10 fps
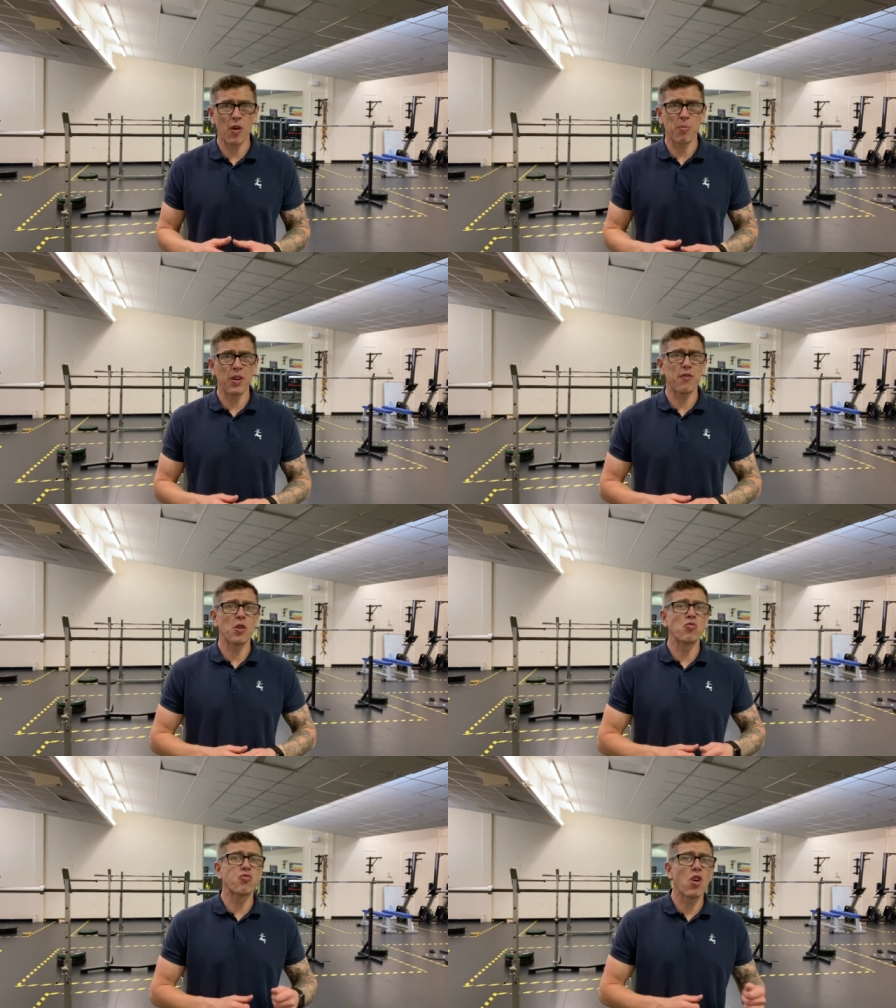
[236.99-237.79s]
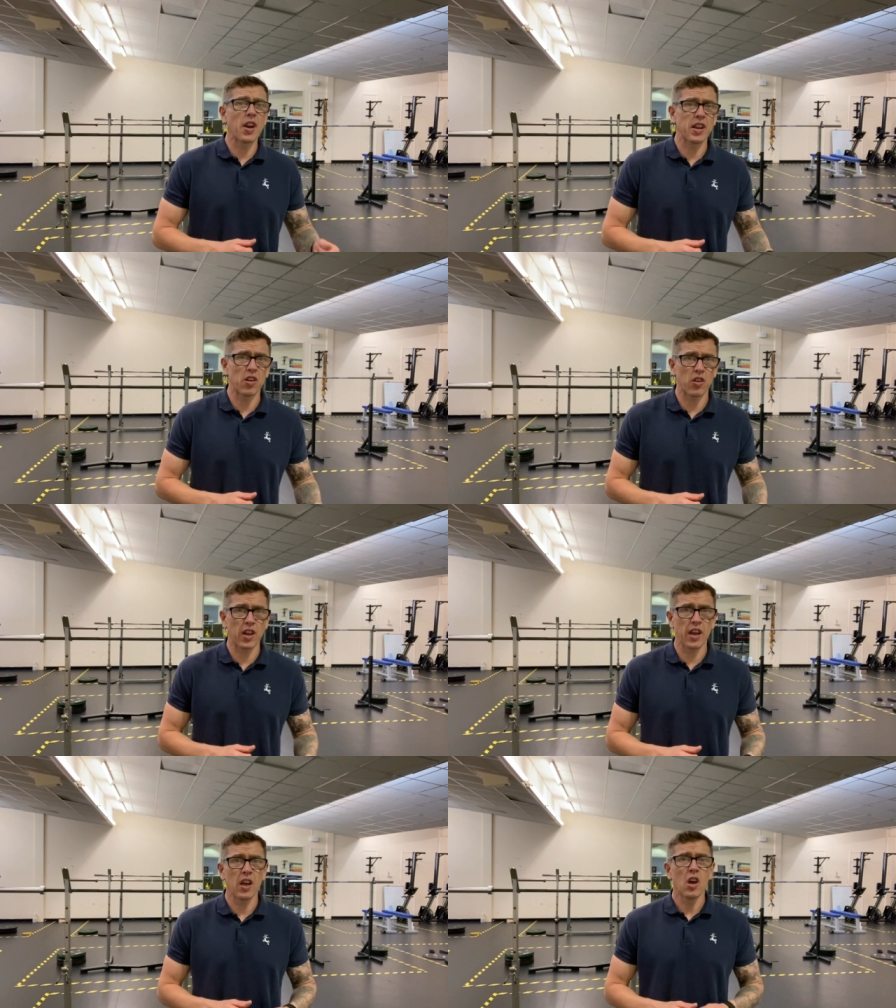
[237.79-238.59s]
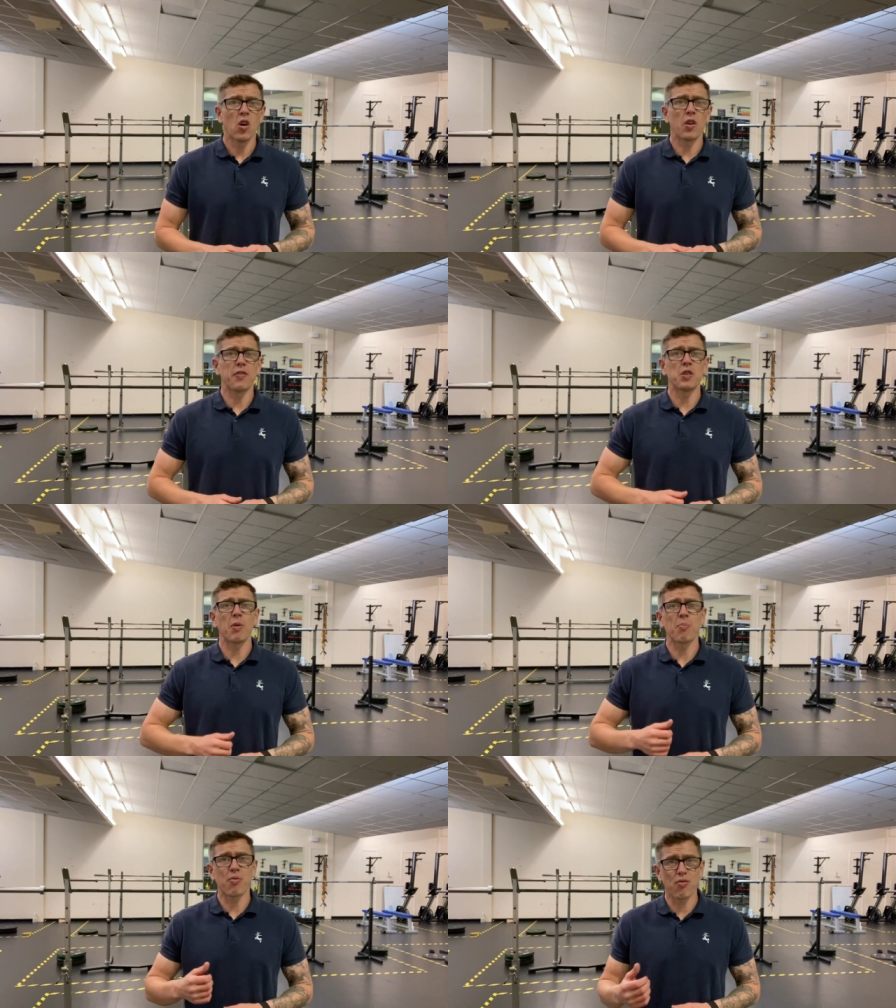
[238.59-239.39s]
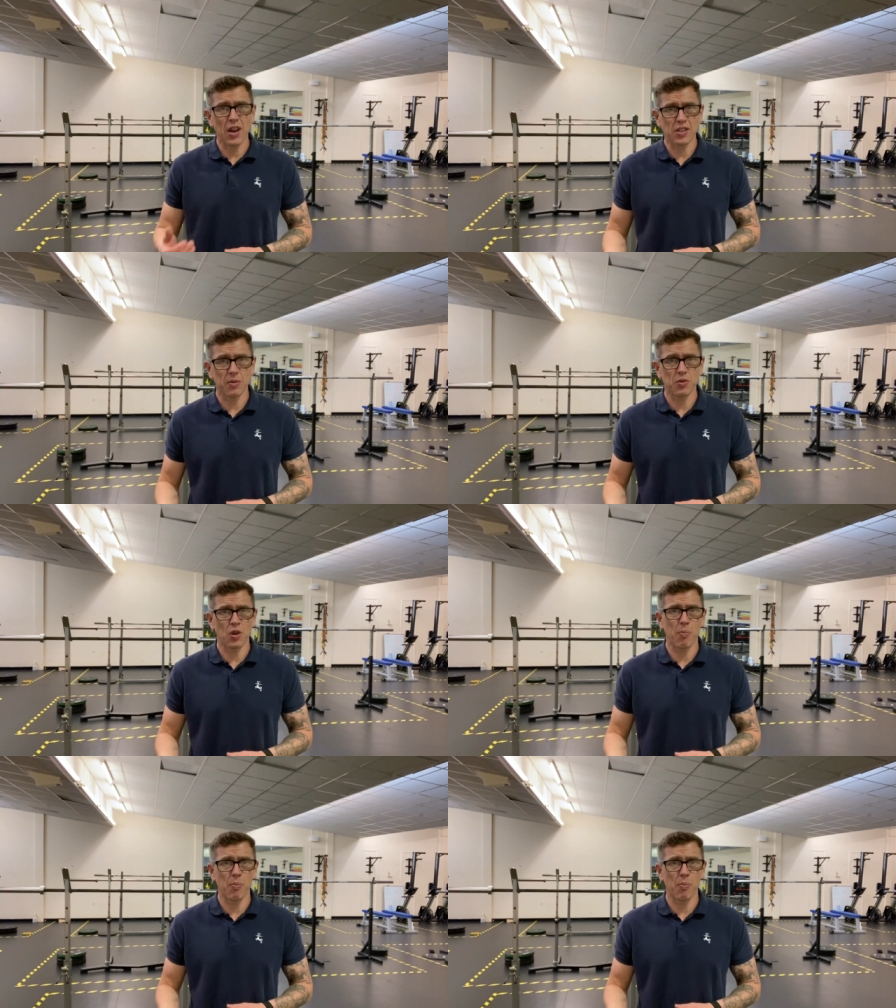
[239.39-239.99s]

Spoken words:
But if you're running on it, or if you're doing press-ups on a